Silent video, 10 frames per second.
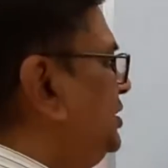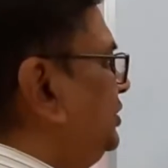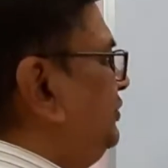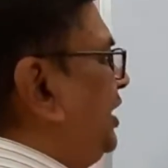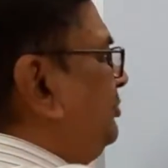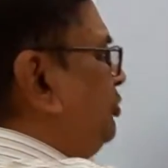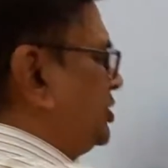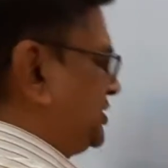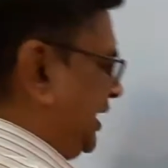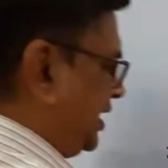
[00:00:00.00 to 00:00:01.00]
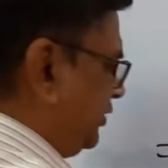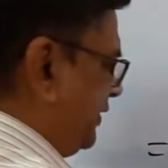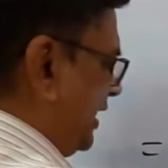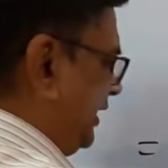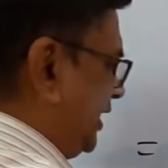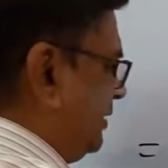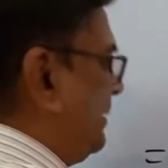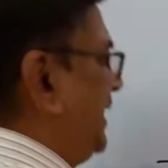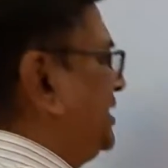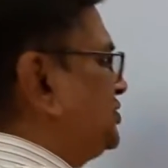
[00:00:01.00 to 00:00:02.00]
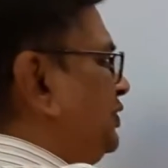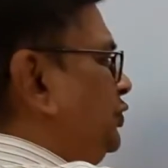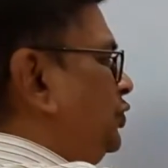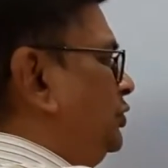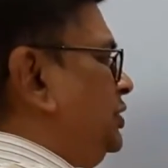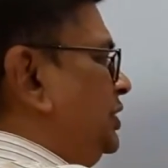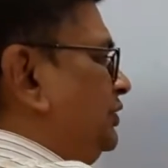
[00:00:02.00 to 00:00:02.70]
Then for second we are taking minus 1, you know,